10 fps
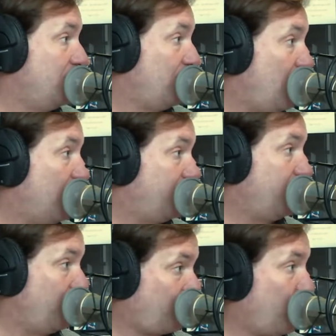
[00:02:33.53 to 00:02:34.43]
laws,
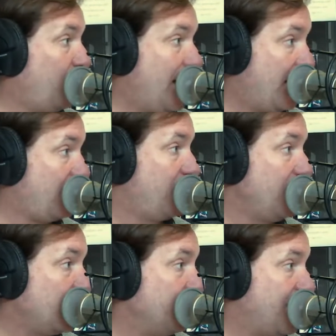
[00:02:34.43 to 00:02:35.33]
the rollback of the
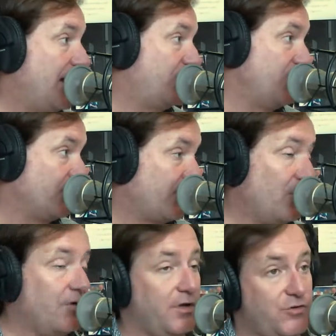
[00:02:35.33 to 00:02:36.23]
income tax years right. ago.
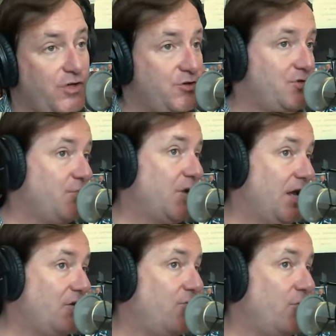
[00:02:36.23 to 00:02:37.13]
The legislature said we
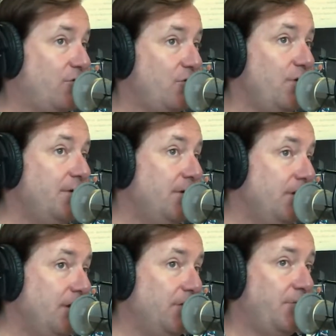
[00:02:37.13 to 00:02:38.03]
can't afford to do it.
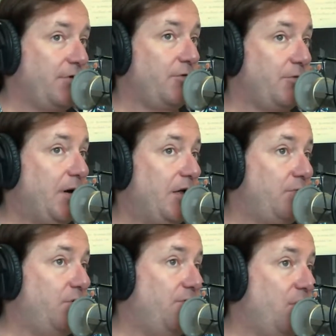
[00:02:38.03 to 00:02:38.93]
It was an
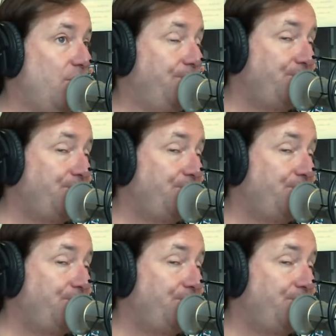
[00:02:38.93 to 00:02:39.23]
irresponsible vote.